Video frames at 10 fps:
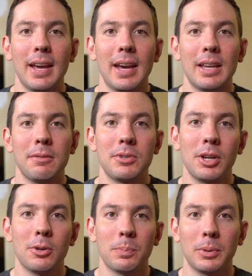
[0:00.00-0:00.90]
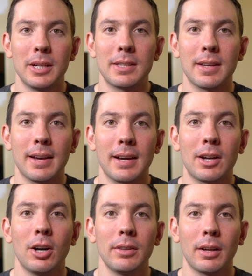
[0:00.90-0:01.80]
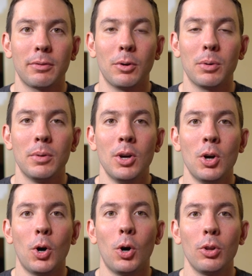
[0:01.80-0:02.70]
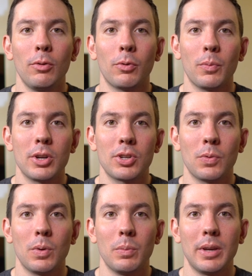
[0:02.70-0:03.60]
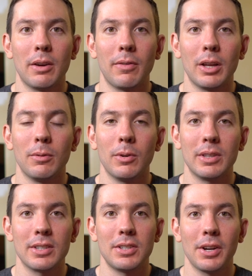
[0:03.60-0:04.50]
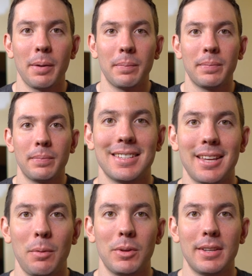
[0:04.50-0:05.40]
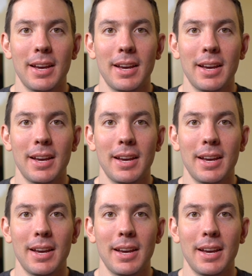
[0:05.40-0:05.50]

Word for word: and if she completes a contact form, all the information will be available in the CRM. Same with